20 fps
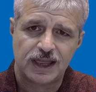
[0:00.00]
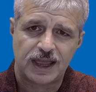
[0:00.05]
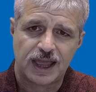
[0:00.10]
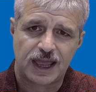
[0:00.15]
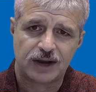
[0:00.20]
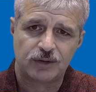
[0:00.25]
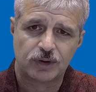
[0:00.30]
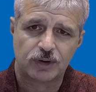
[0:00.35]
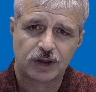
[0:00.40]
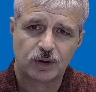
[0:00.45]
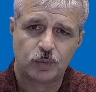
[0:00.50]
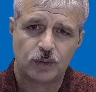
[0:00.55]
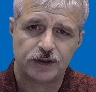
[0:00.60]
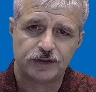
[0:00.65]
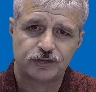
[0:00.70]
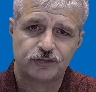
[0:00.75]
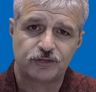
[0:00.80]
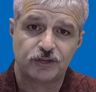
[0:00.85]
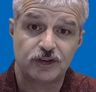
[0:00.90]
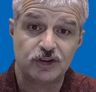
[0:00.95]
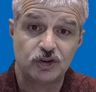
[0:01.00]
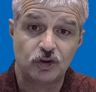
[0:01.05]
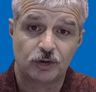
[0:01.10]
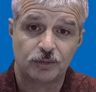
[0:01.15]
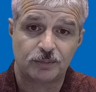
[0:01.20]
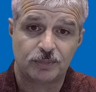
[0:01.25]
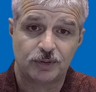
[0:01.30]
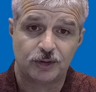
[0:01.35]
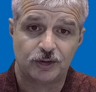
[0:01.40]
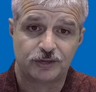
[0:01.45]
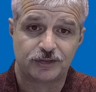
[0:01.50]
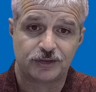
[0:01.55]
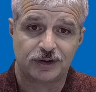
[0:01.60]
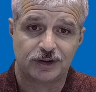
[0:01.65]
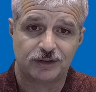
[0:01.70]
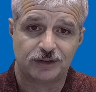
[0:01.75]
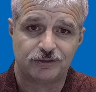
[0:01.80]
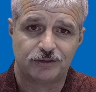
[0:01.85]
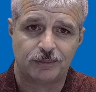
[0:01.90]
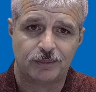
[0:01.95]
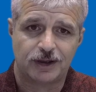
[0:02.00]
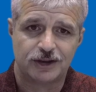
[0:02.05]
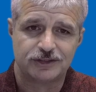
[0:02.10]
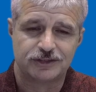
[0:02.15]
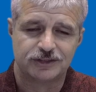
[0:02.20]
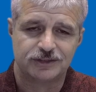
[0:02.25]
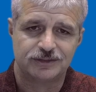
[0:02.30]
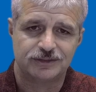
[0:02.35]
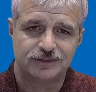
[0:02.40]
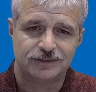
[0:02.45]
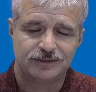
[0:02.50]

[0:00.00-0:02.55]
and requests for non-personal information.